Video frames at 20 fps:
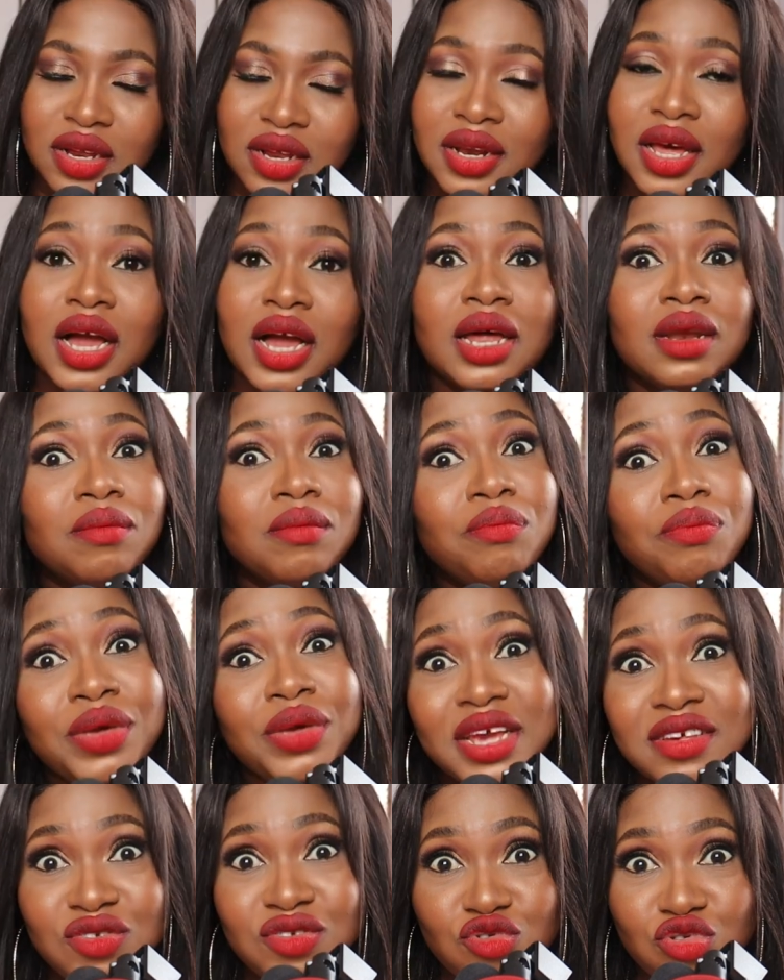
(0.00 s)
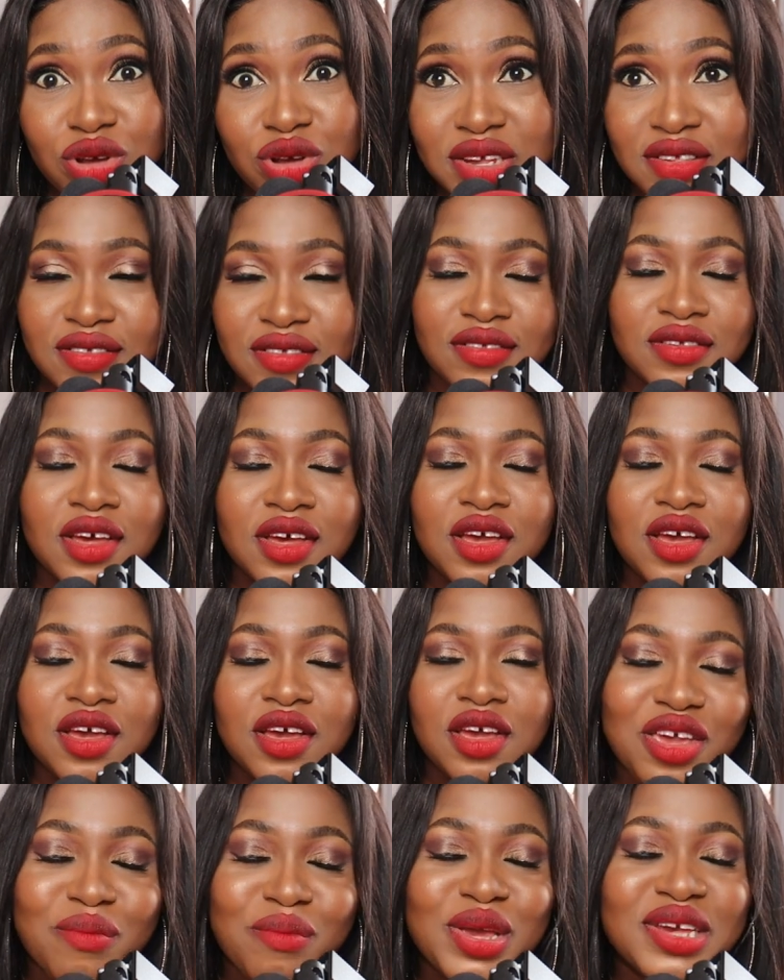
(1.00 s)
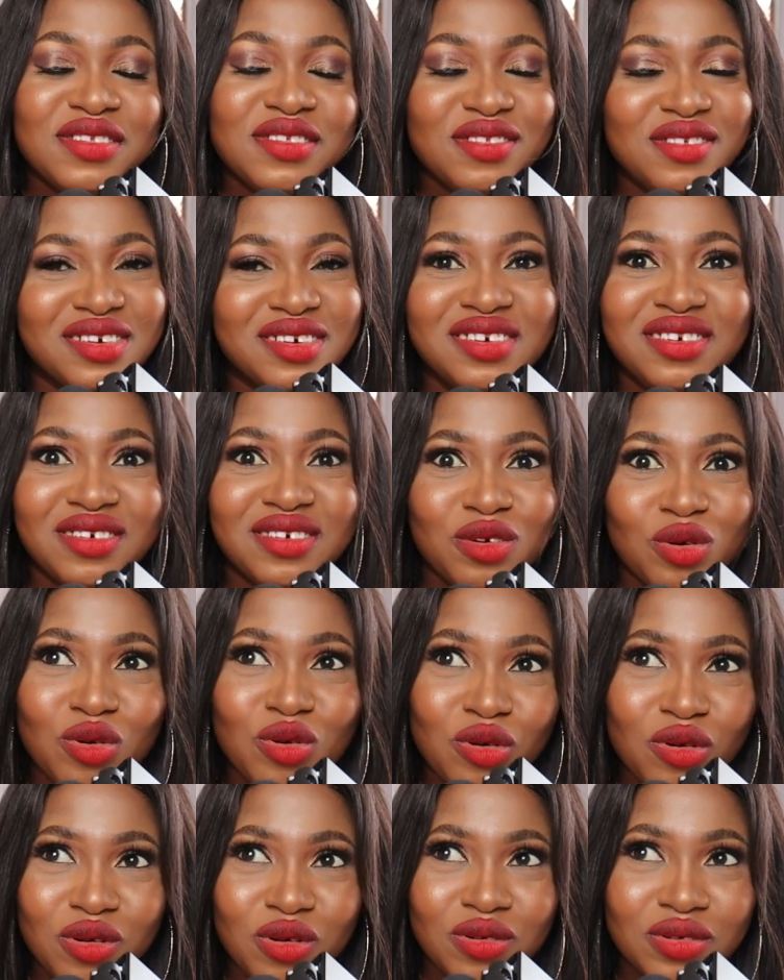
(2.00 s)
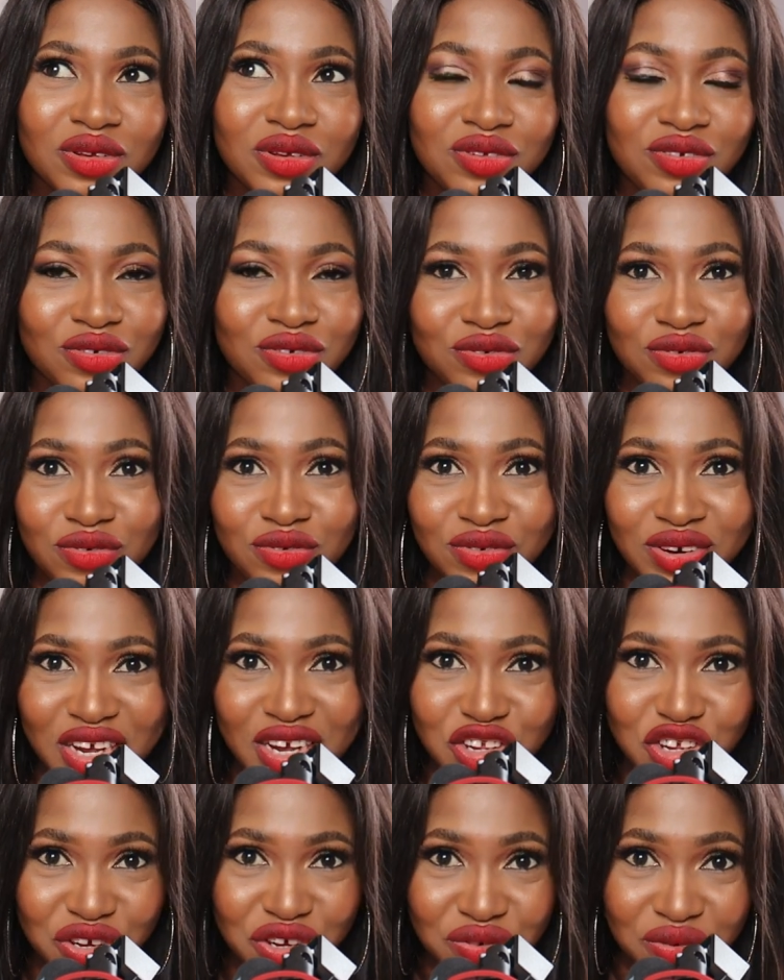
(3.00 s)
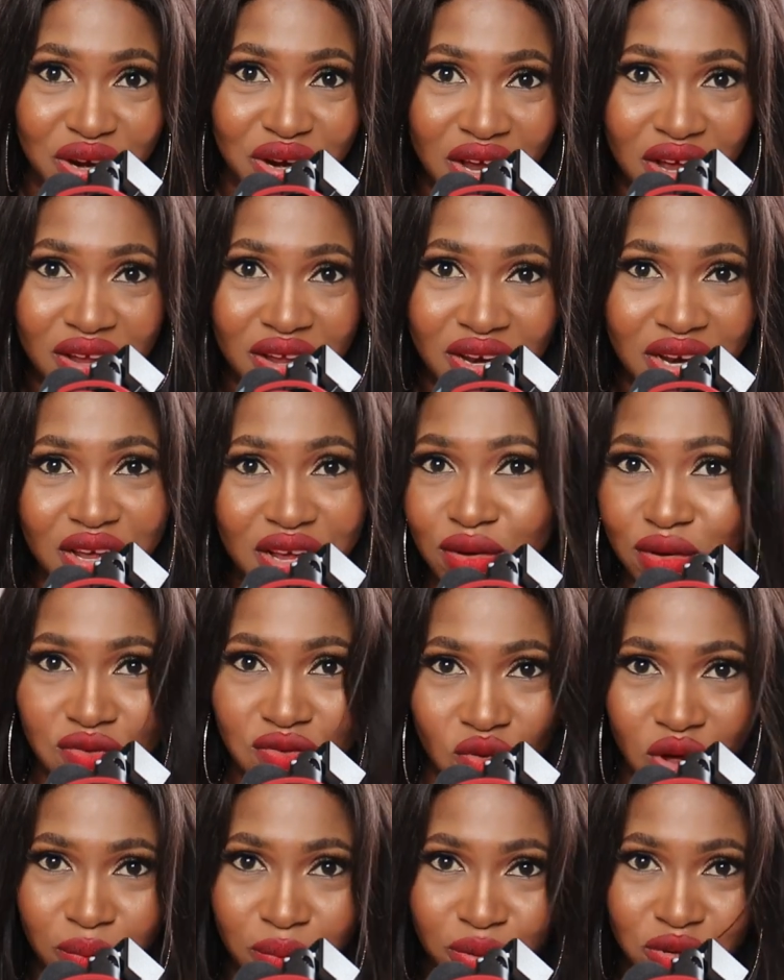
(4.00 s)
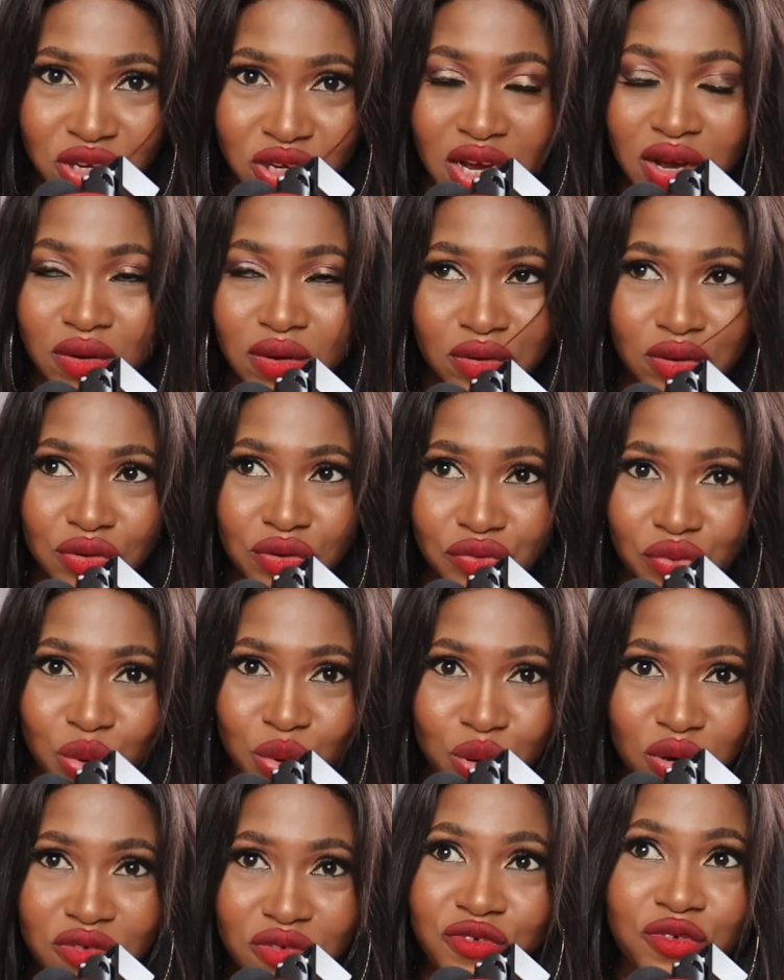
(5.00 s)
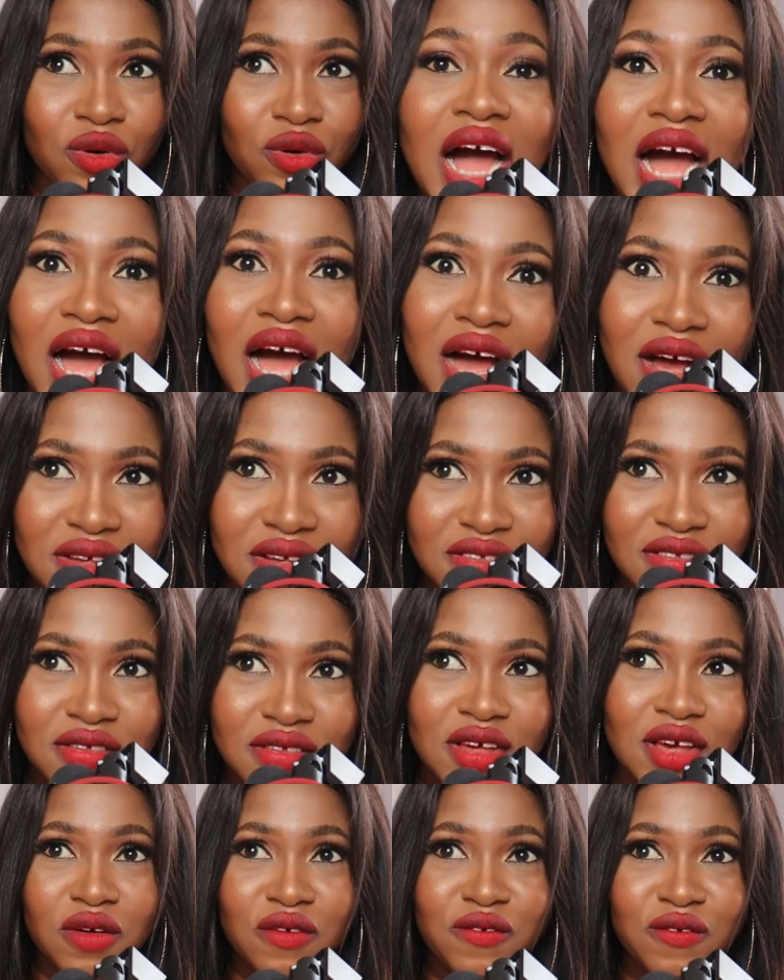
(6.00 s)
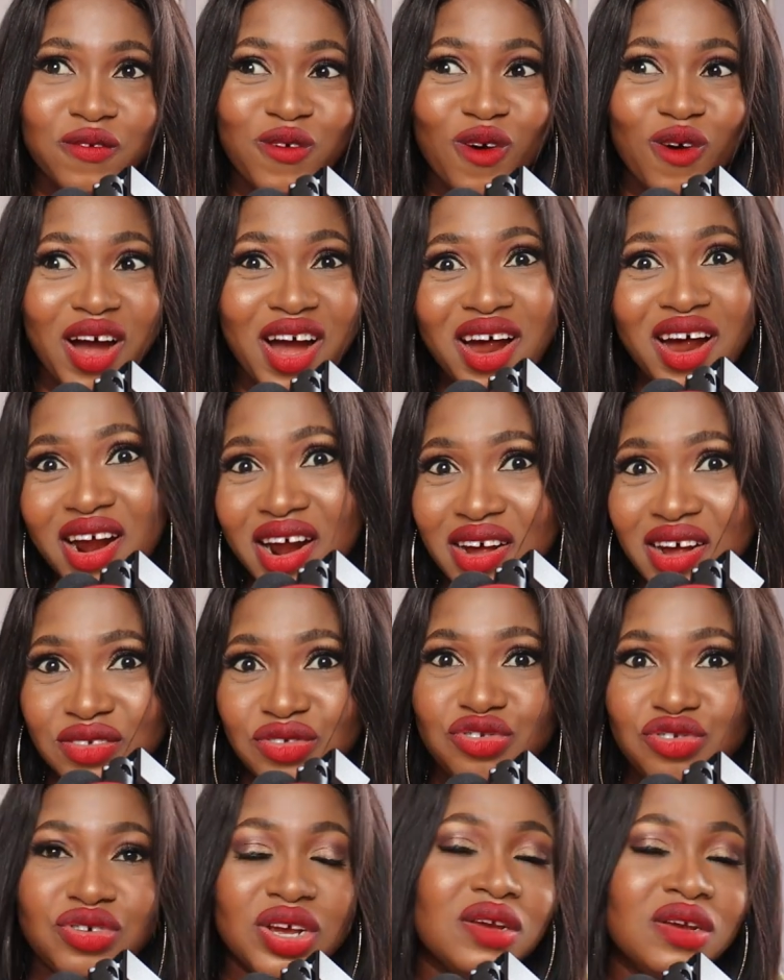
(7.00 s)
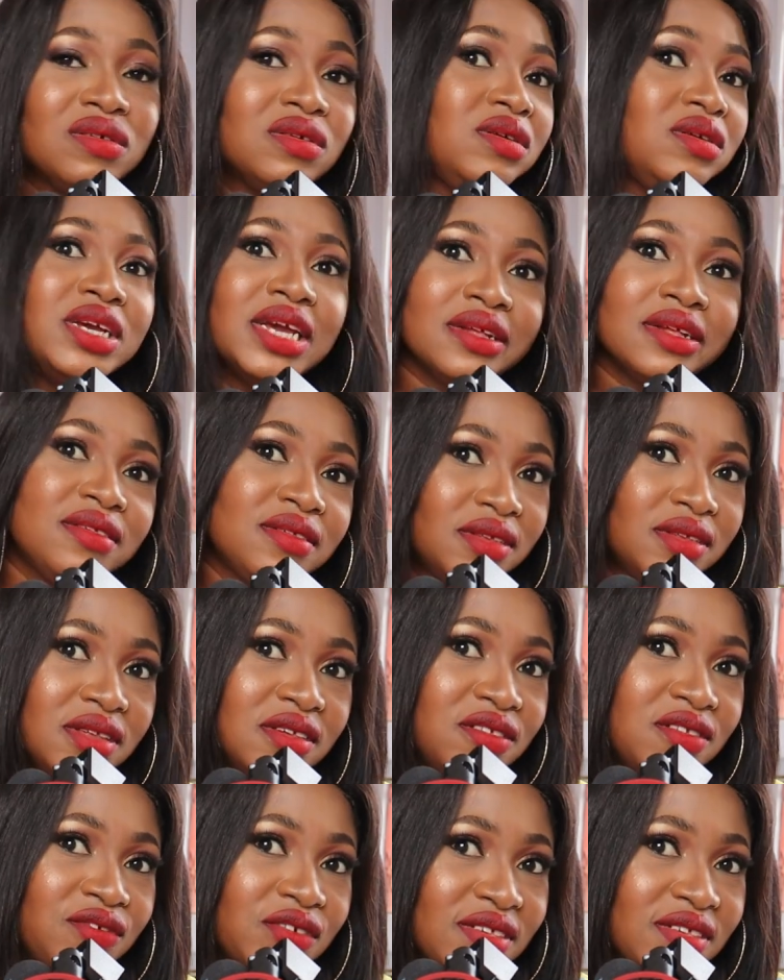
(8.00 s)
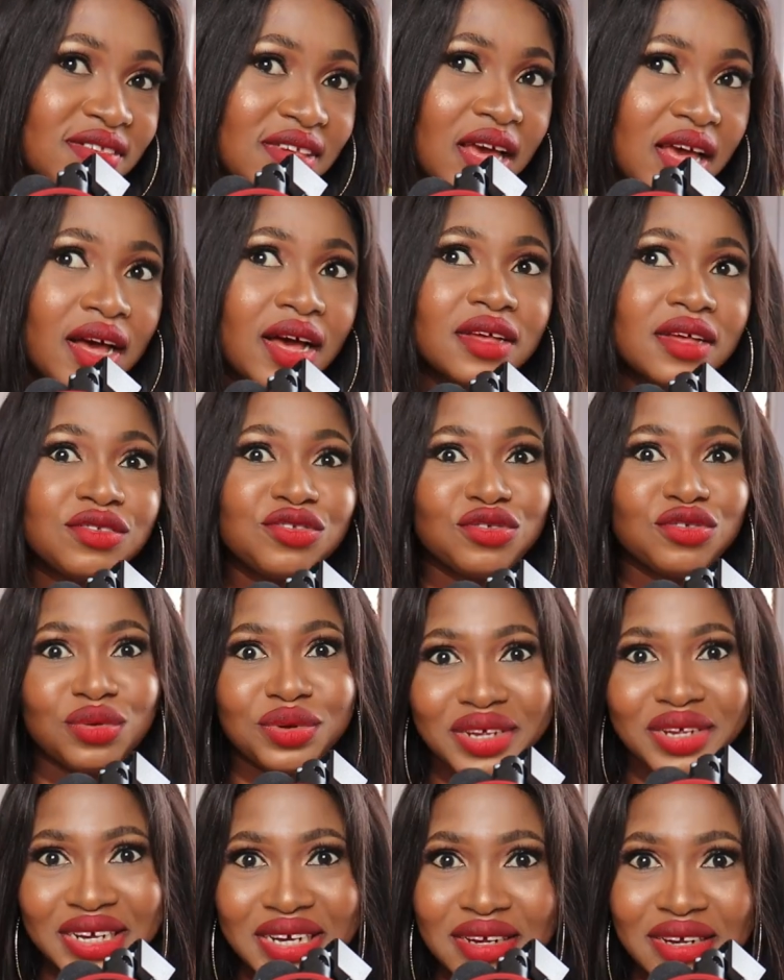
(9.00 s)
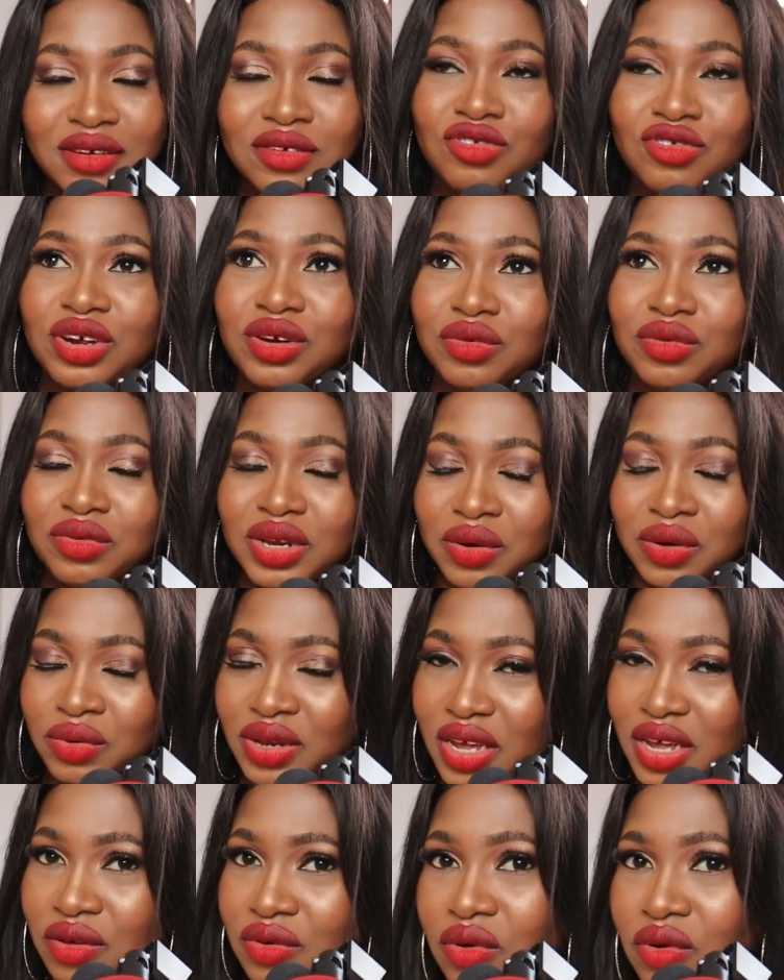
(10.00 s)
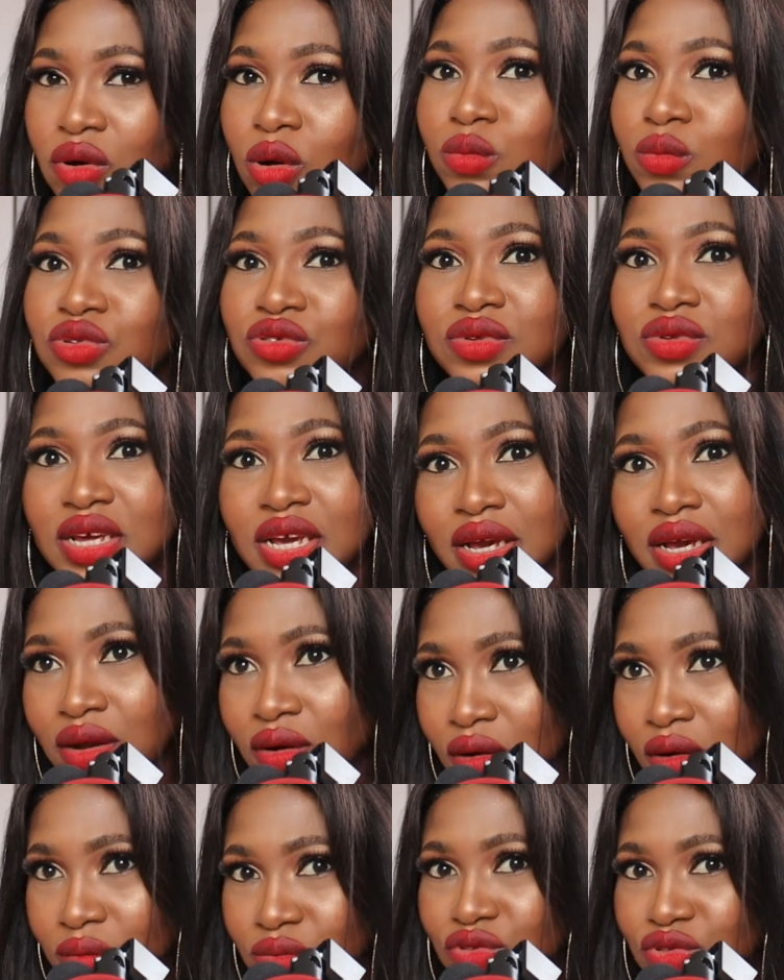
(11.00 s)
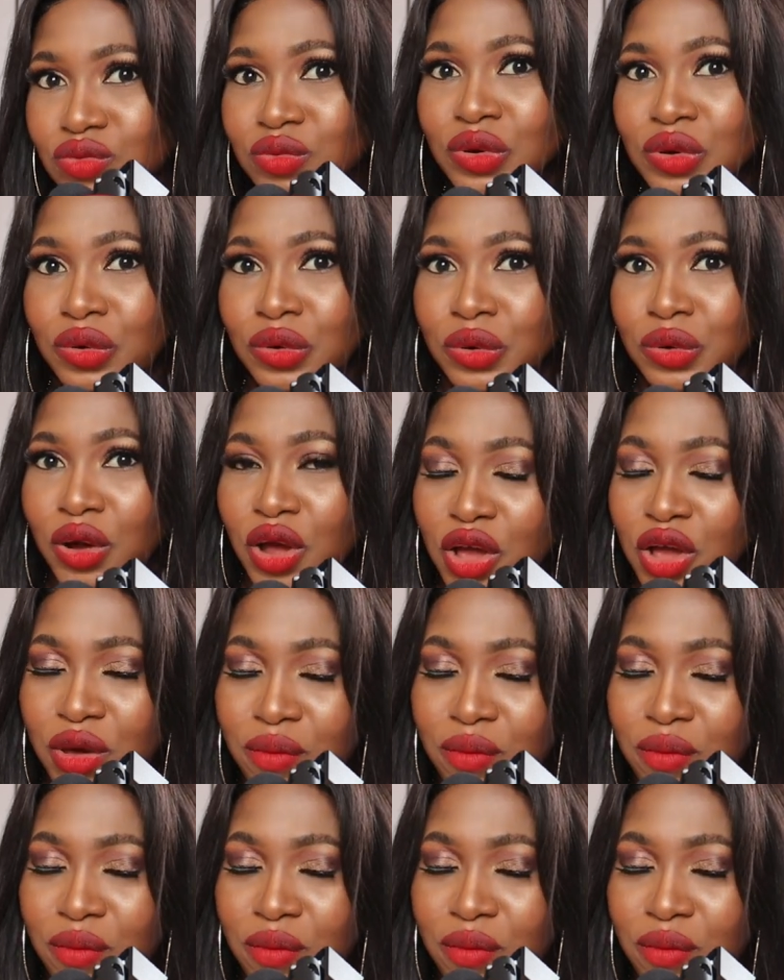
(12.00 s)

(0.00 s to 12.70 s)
that can bear stress, it means you're gonna go to Nigeria, Lagos or Abuja on the road for hours, for hours, trying to get this visa sorted, trying to, they'll tell you come today, come tomorrow,